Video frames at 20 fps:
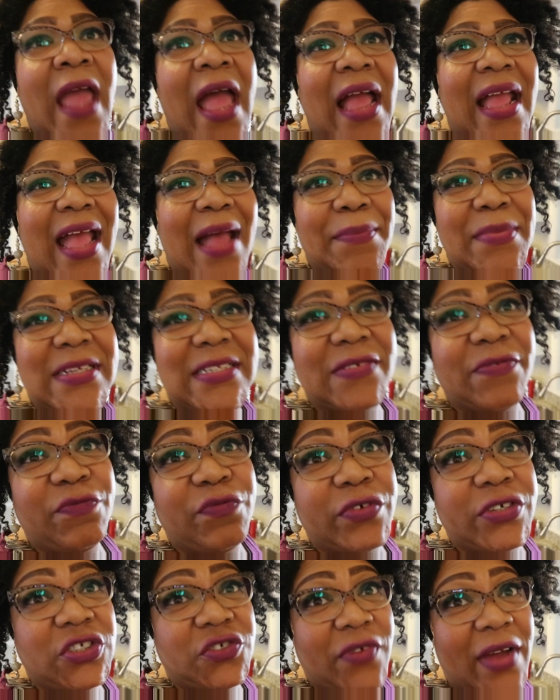I got me some
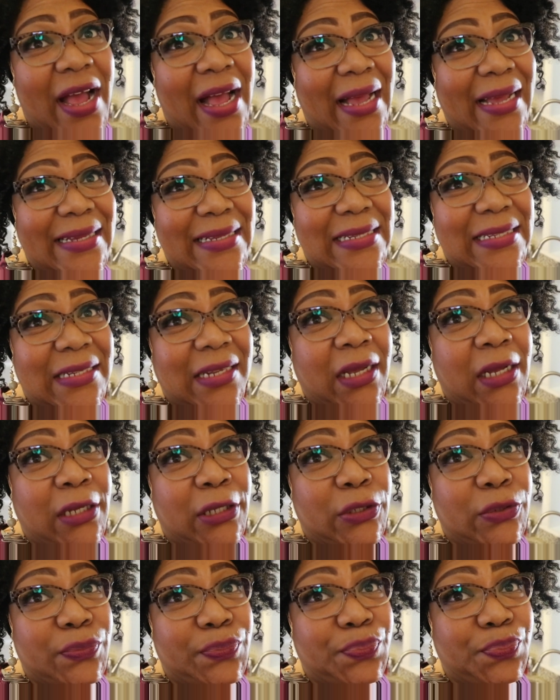french fries
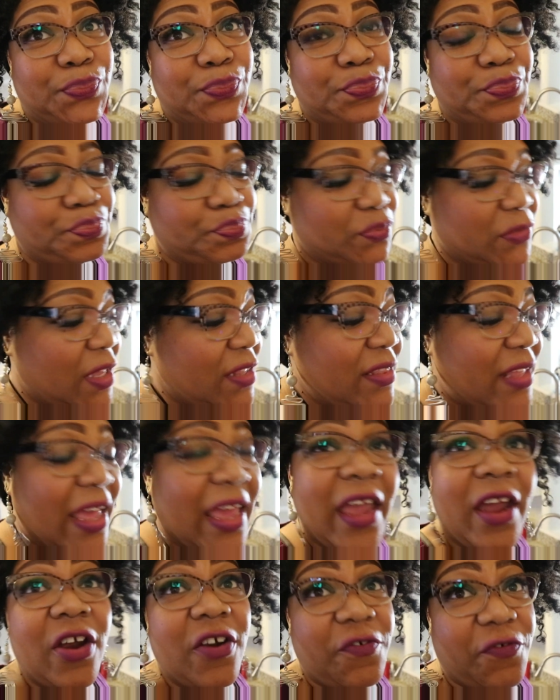in
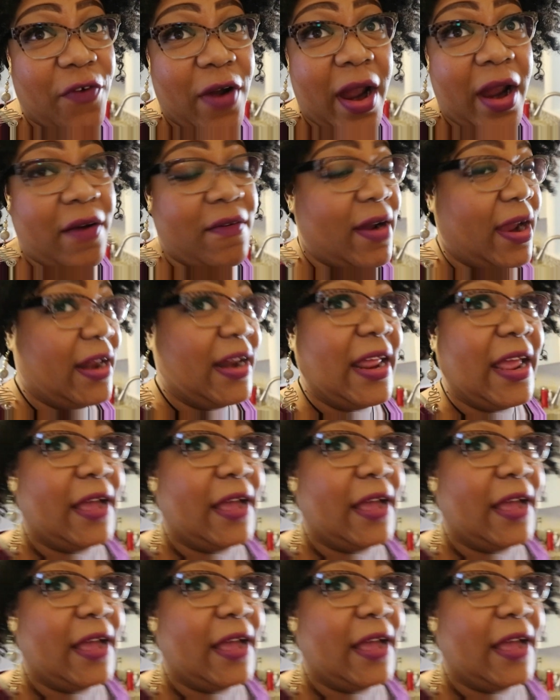the air fryer right